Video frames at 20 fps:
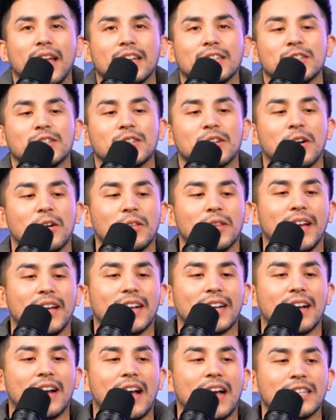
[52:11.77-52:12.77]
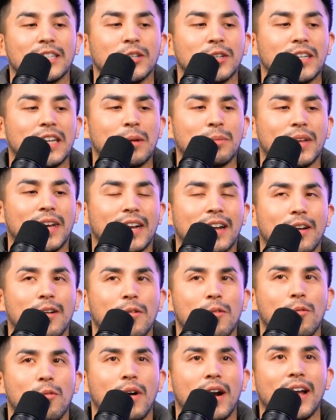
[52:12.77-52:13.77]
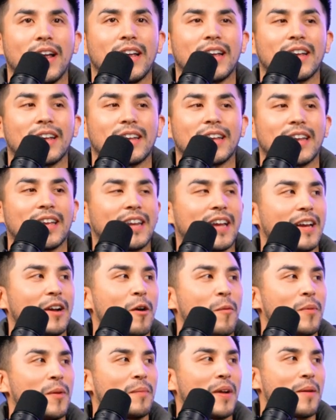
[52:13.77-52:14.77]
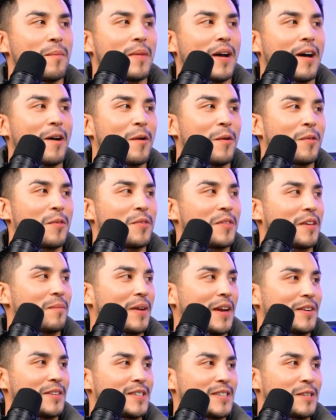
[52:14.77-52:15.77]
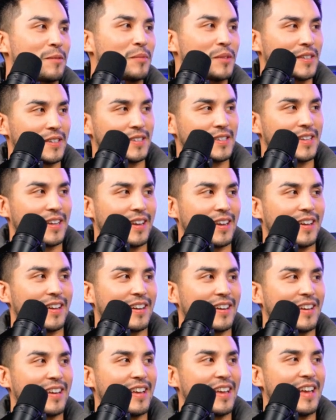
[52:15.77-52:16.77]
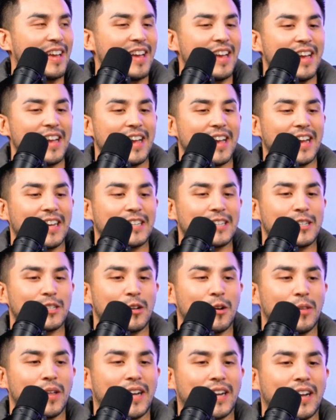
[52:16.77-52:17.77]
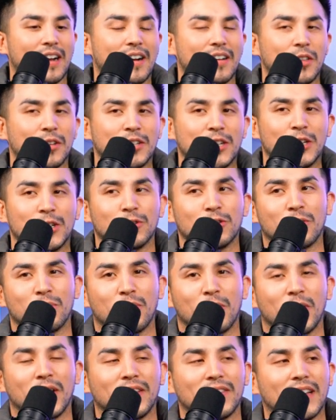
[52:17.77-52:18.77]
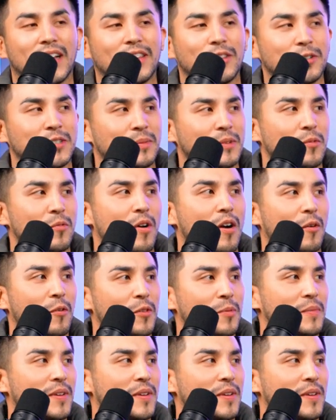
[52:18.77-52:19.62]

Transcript: And so like I look, I'm like, why can I open my mouth and my siblings can? And so like the teacher's reporting that there's something wrong with